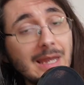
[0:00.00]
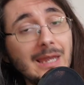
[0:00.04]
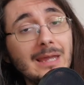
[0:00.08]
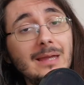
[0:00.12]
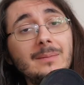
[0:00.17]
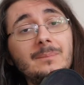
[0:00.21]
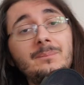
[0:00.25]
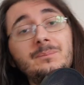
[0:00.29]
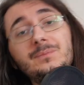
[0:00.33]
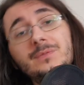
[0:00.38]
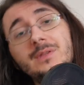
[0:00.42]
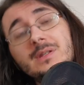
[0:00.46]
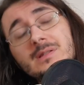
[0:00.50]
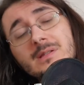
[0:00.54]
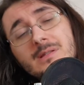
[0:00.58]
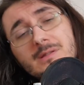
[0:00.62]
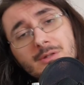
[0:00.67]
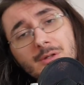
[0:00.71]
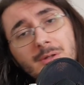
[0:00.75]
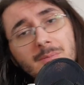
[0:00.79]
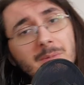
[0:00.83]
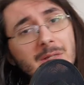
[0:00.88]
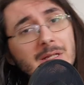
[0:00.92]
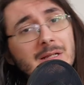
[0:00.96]
And this is
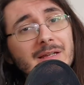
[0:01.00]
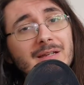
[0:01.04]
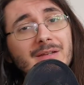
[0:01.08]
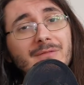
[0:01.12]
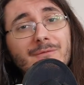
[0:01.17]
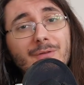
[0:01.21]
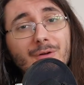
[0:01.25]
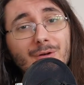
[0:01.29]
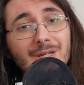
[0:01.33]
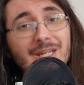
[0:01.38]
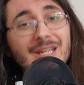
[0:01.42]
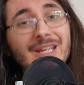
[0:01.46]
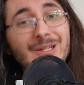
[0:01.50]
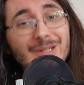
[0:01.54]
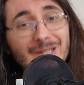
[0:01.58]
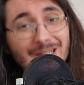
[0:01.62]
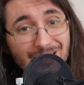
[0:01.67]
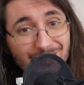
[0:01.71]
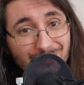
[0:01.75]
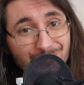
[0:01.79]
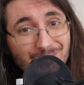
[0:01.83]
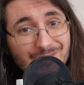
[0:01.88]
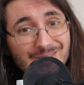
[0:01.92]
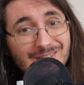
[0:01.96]
gonna be like a very
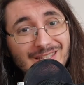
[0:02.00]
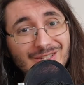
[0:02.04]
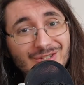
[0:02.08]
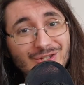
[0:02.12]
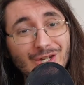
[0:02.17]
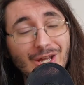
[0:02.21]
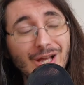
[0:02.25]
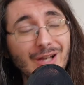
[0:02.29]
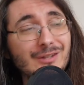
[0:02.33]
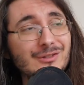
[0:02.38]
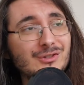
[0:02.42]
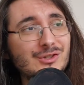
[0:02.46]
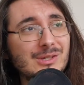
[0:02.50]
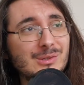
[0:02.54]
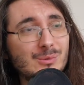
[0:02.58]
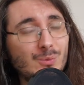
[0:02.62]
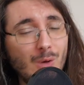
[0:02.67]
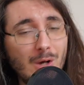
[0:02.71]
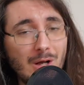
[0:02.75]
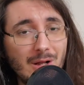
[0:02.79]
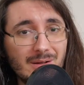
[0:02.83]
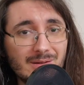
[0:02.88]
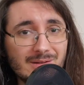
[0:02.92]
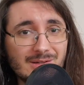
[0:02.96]
interesting challenge as
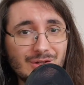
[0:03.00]
well.